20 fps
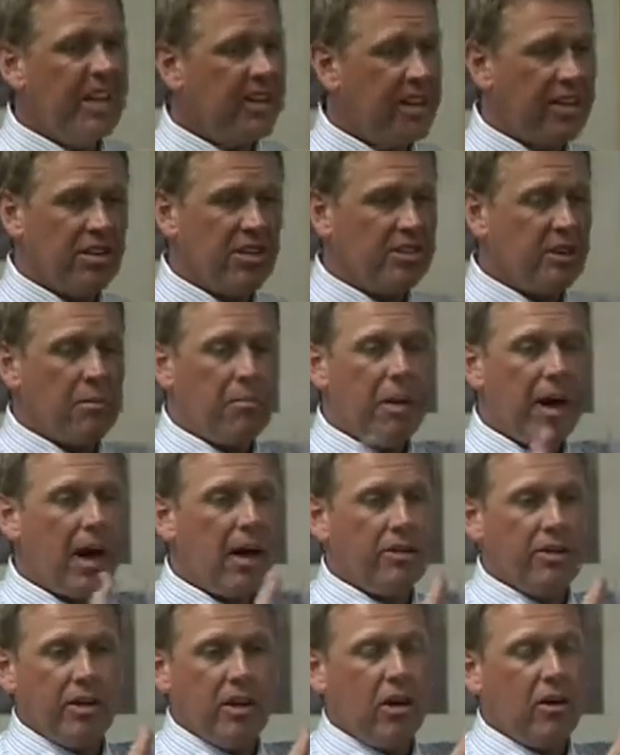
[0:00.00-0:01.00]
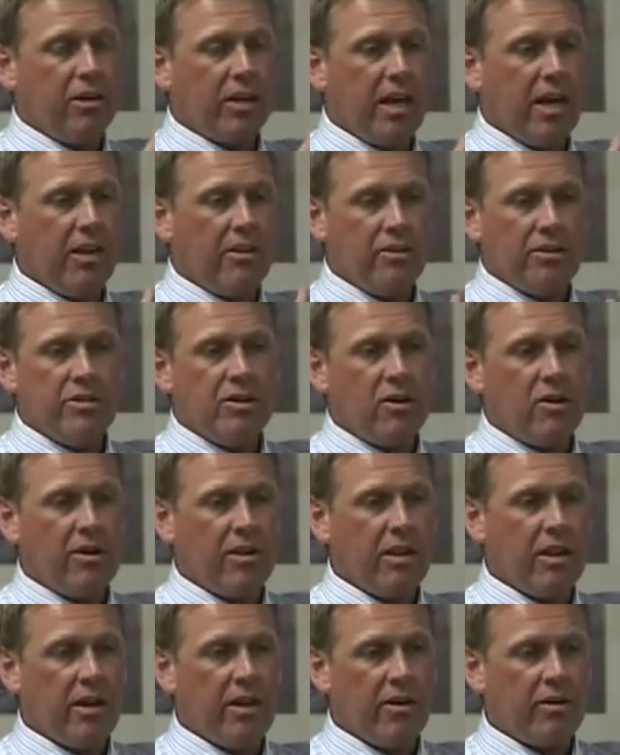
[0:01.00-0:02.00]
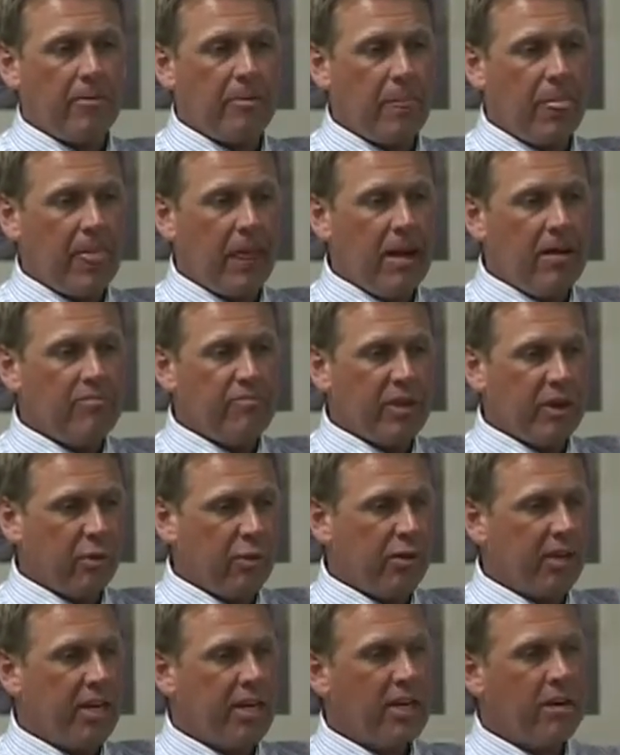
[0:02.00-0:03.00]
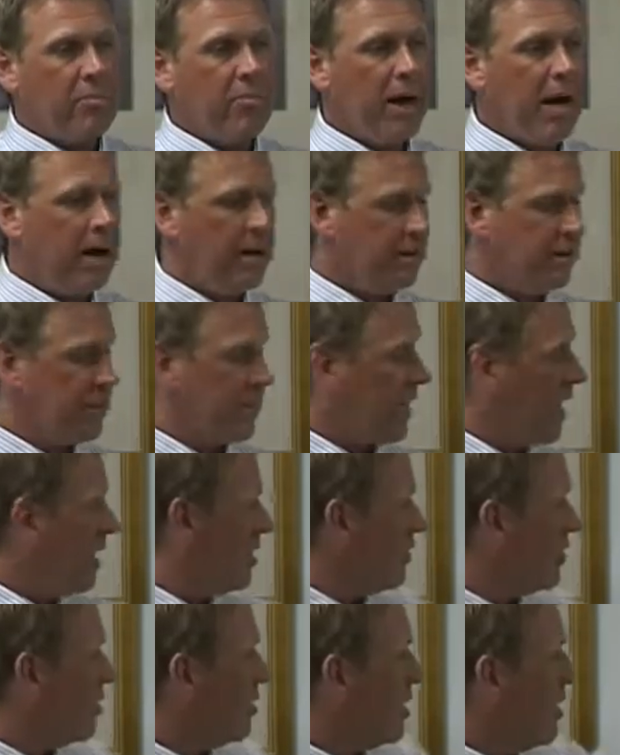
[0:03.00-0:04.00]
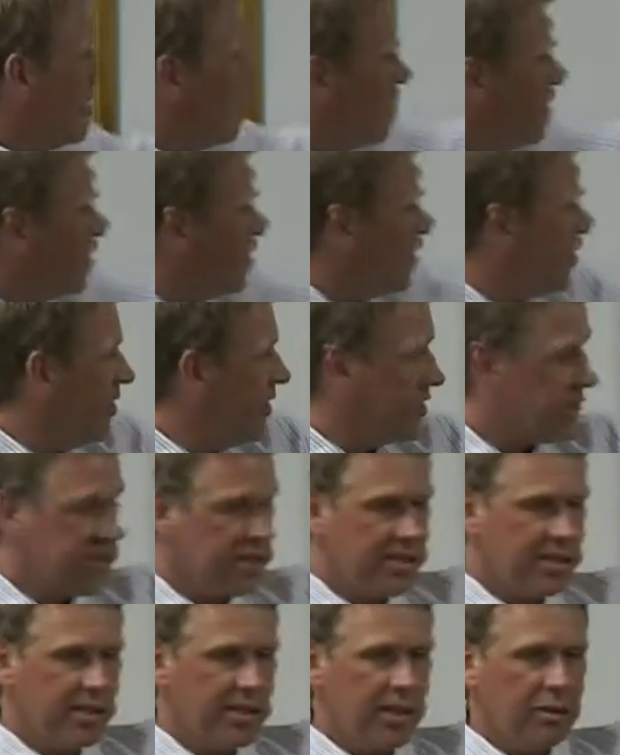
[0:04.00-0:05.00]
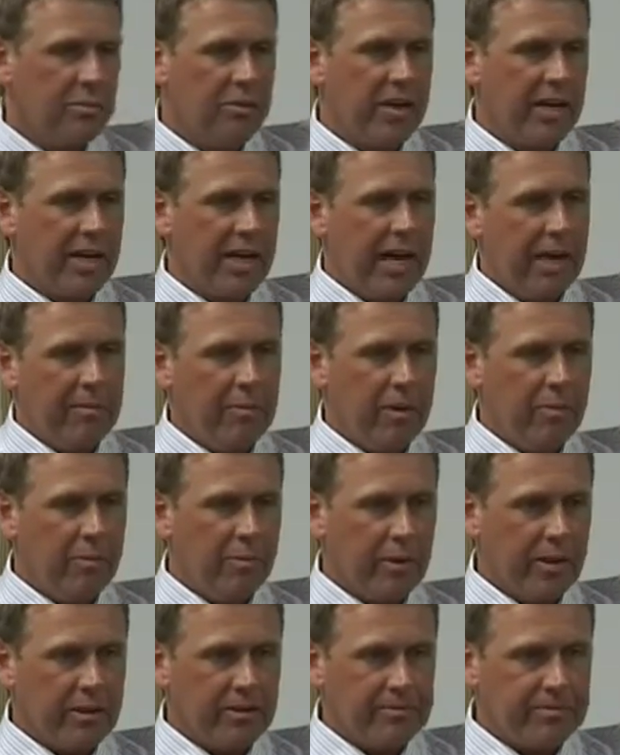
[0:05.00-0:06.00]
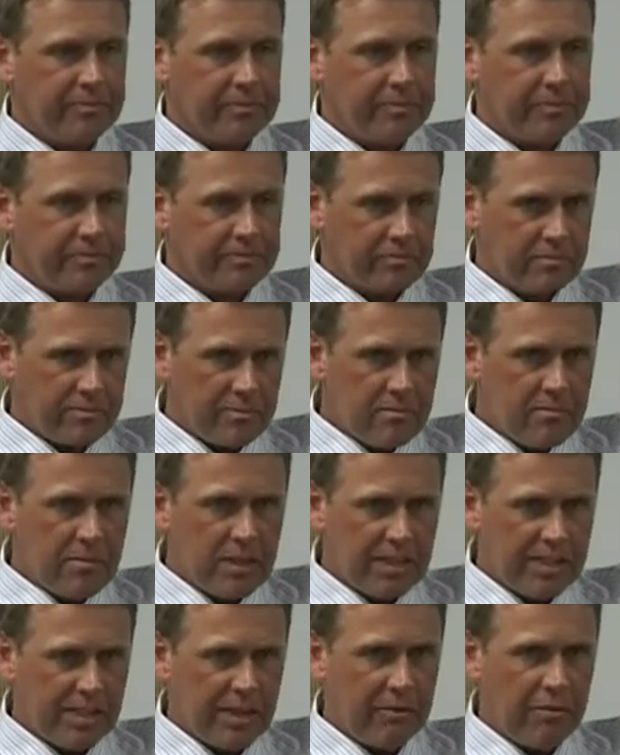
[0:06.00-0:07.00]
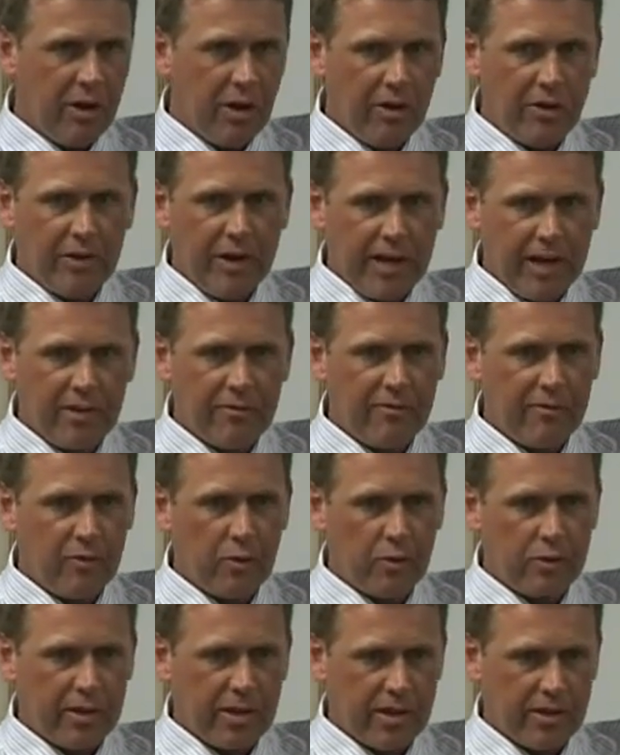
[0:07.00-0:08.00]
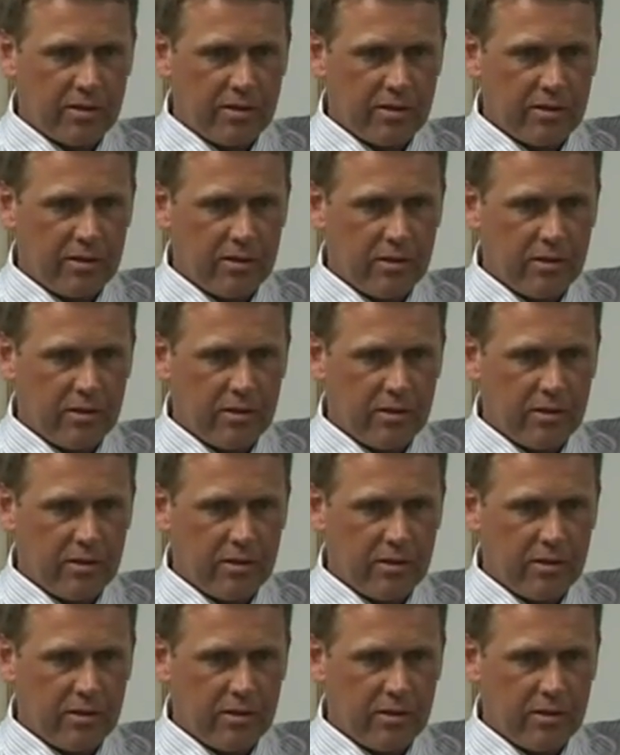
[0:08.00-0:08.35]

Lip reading: They just compiled it all together. It's already there. And when they compiled it together, this is the number they came up with. 784,000.